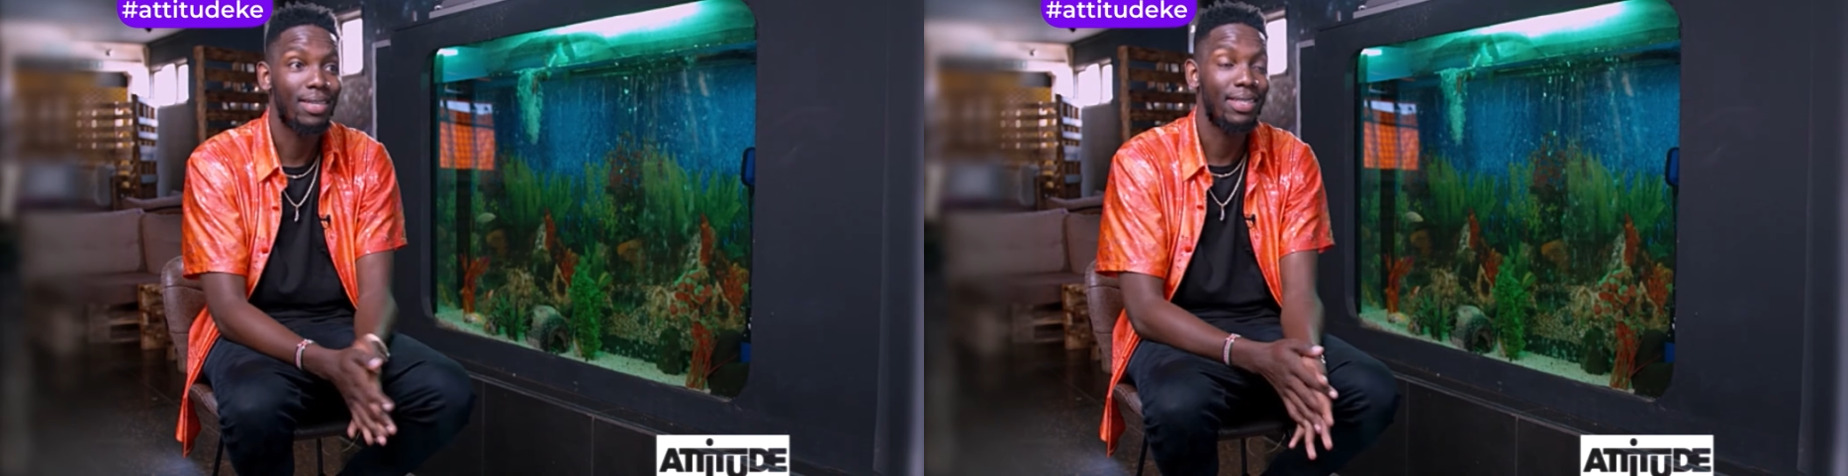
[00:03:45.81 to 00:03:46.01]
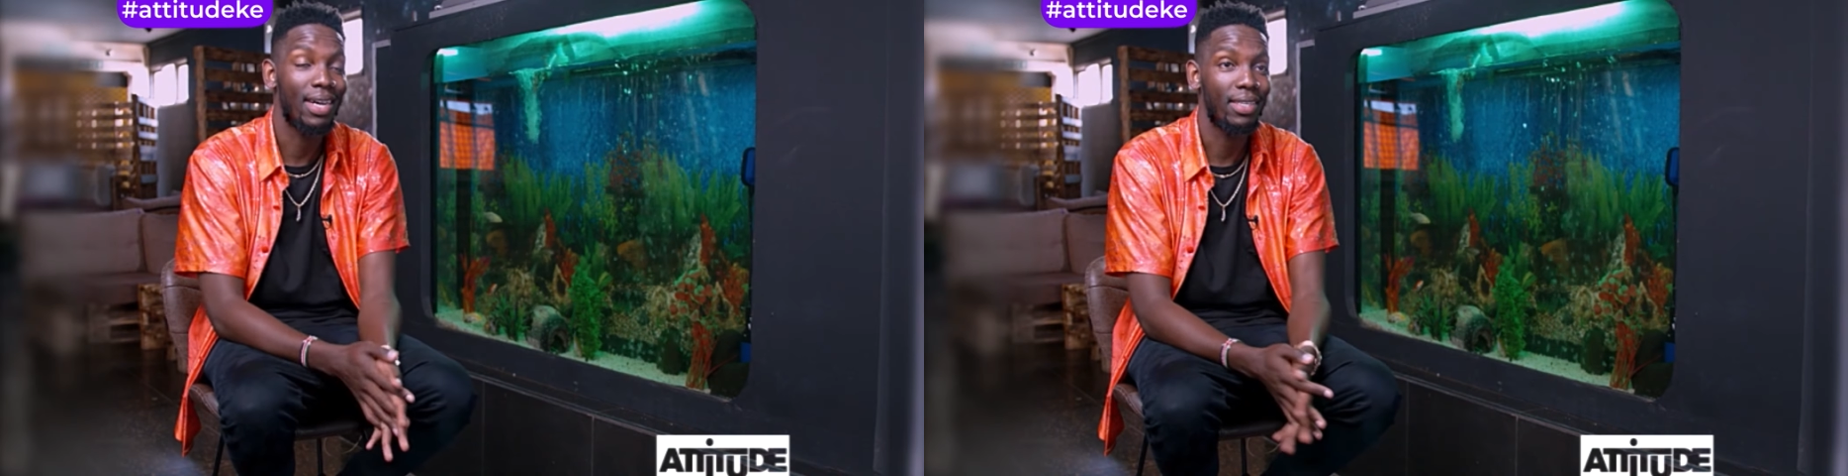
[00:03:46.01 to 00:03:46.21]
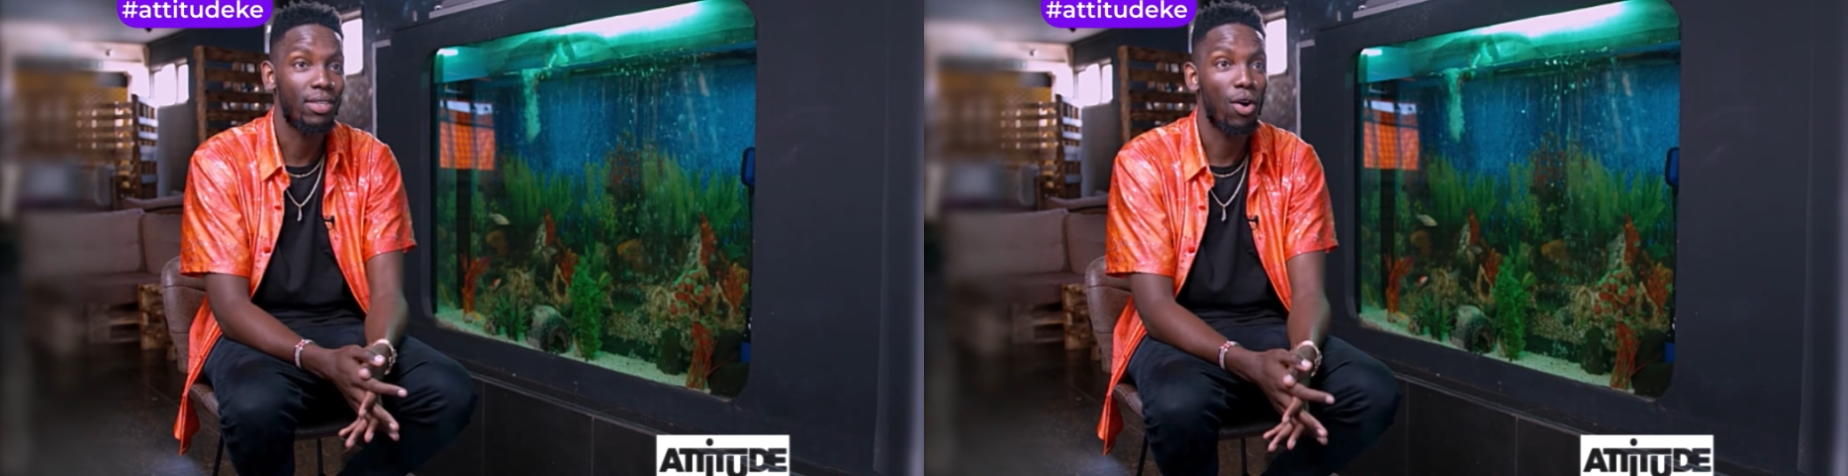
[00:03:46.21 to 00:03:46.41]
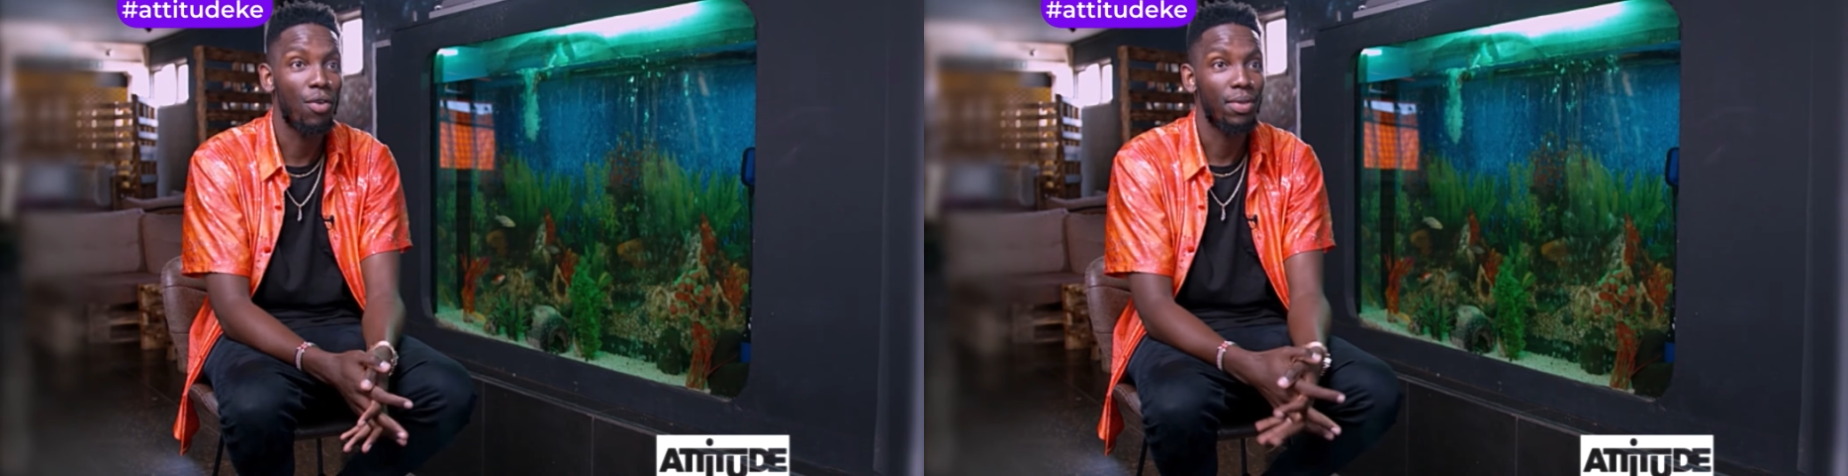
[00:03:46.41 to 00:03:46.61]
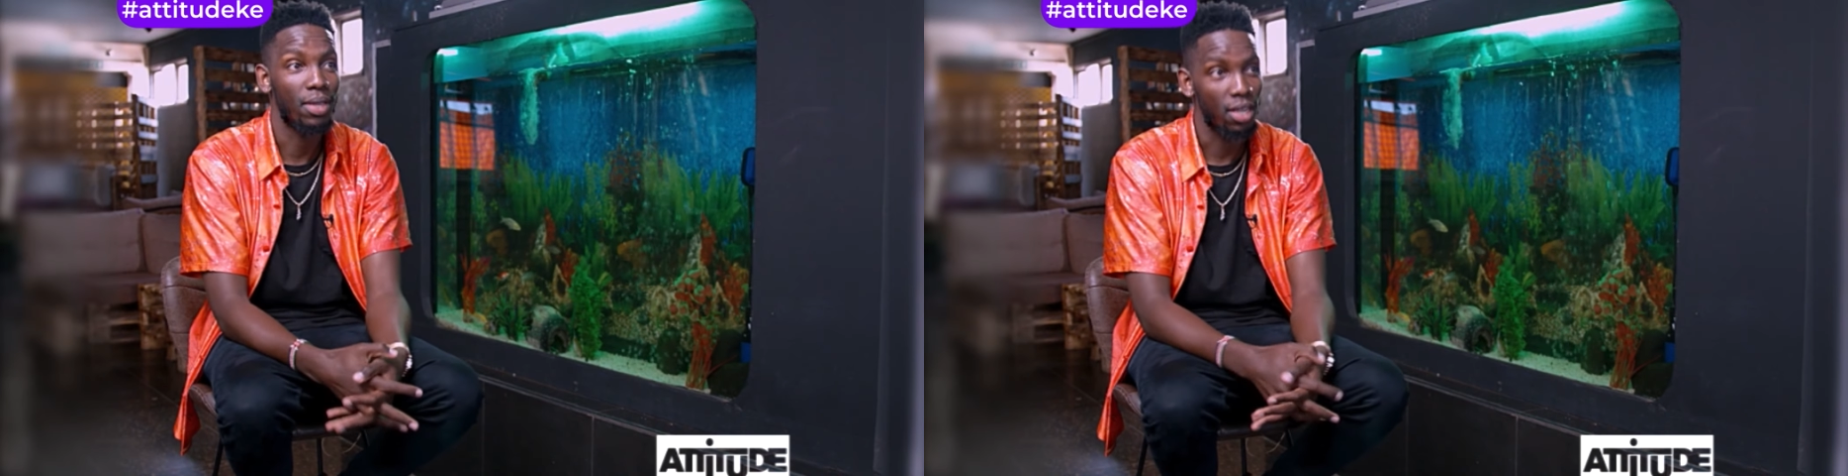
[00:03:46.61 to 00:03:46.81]
started
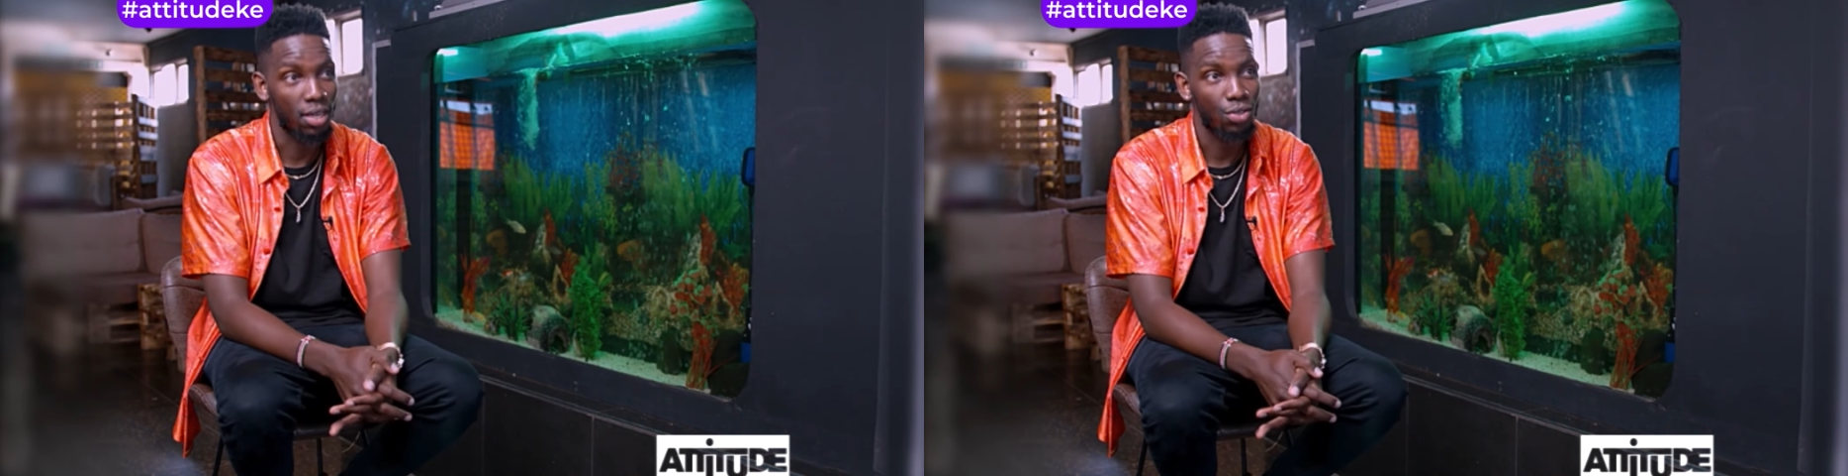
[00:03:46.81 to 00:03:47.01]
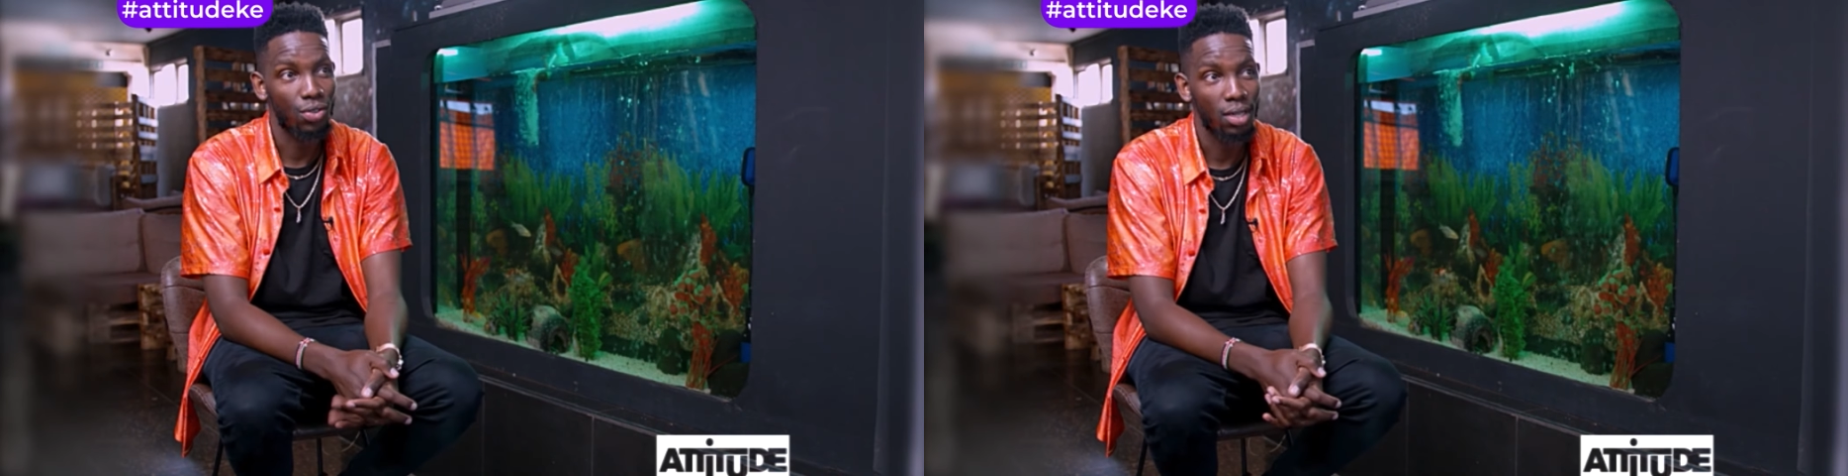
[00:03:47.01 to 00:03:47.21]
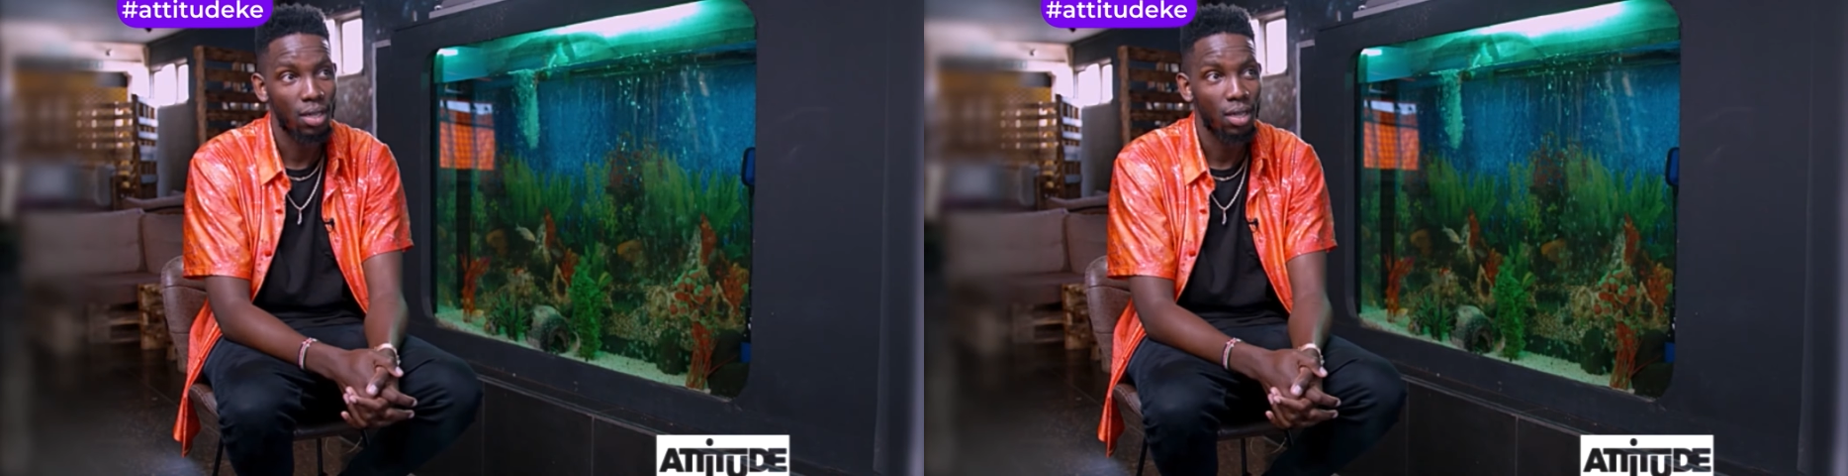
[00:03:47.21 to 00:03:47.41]
off in the industry